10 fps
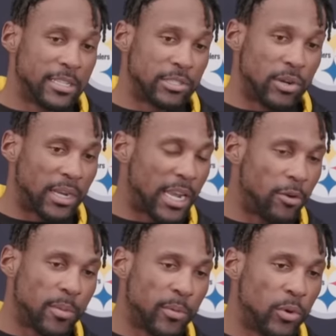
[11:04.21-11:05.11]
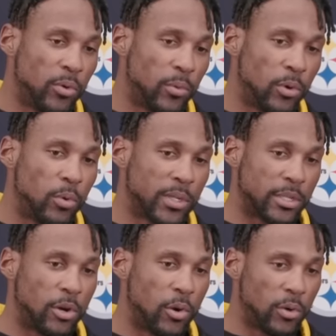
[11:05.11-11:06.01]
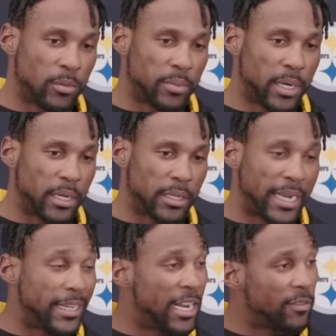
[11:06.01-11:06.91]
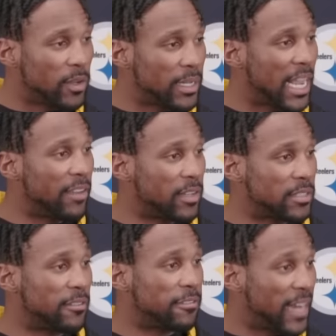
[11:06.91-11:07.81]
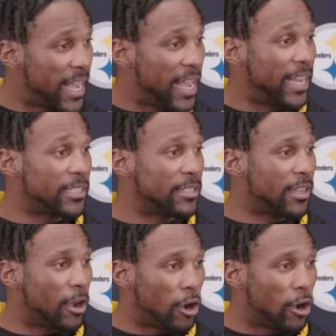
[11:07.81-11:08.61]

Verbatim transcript: So I can't remember who who was the holder, but they never gave us the flash.